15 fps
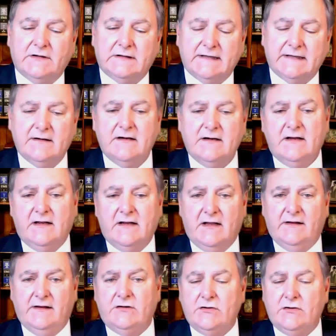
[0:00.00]
lien,
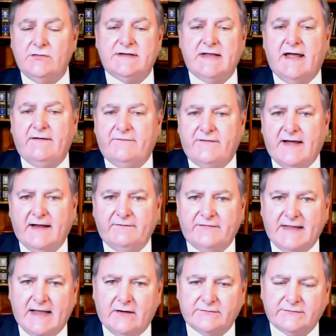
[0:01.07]
and then use that
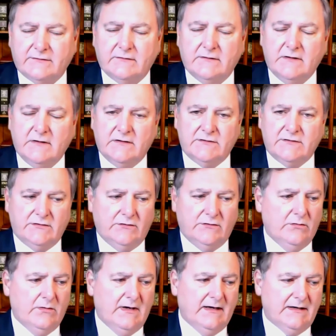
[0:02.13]
$5,000
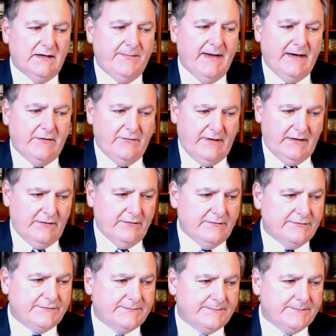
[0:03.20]
to pay creditors.